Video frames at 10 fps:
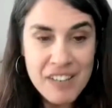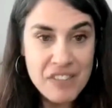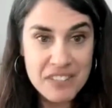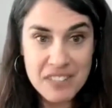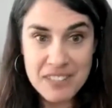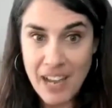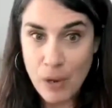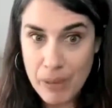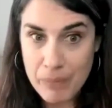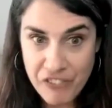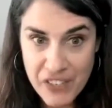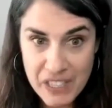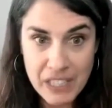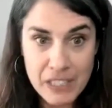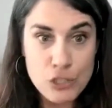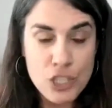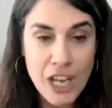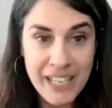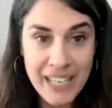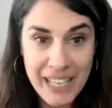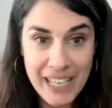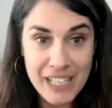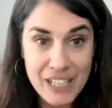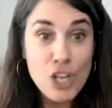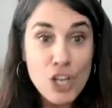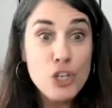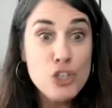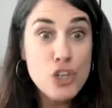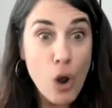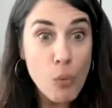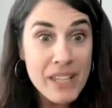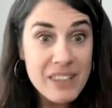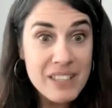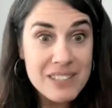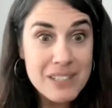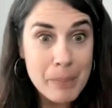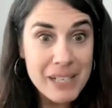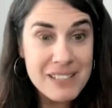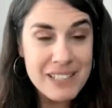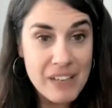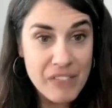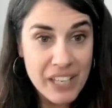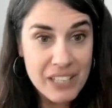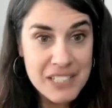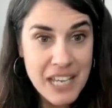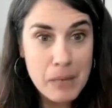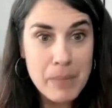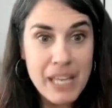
this is how I'm feeling, checking in, knowing that somebody's giving a damn.